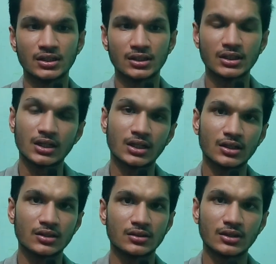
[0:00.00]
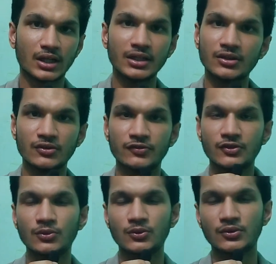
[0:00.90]
Yeah, kind enough.
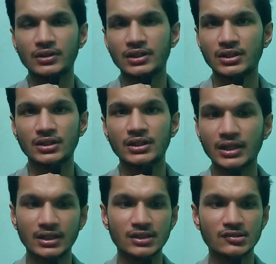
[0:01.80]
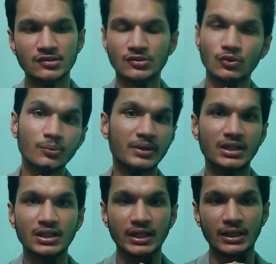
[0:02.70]
No, there is so
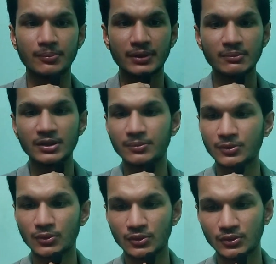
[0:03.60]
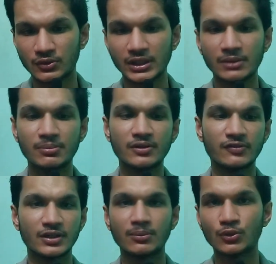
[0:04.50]
many like Premiere Pro, let it be
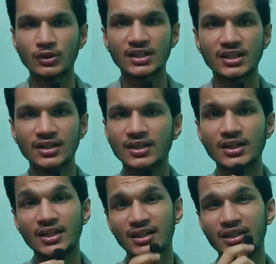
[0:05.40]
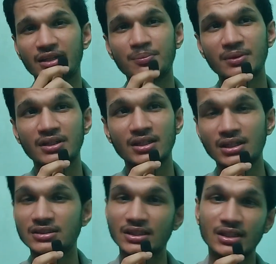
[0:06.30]
Filmora, let it be
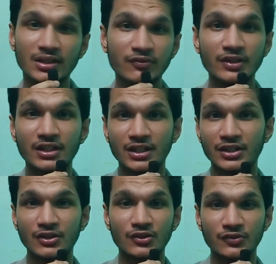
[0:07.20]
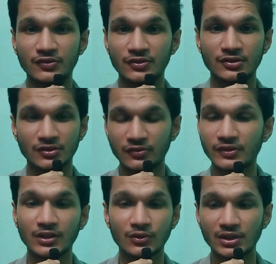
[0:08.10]
each and every kind of
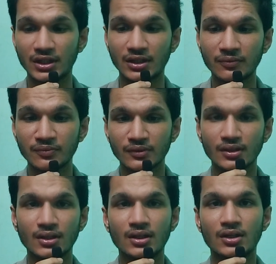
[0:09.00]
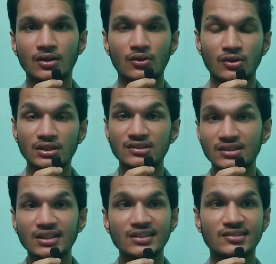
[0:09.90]
software out there. All these
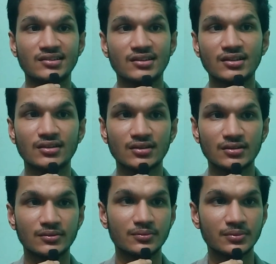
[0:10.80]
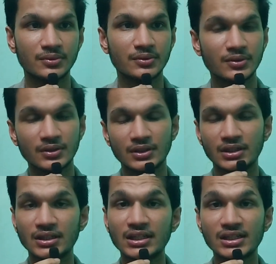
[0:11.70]
days,
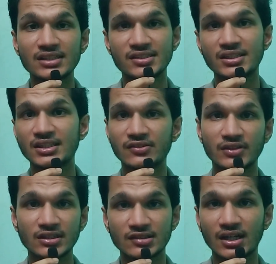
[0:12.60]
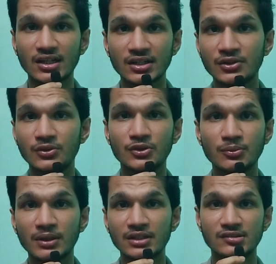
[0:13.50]
in the initial days when I started
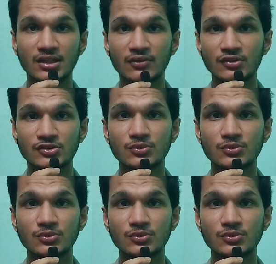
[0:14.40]
YouTube, was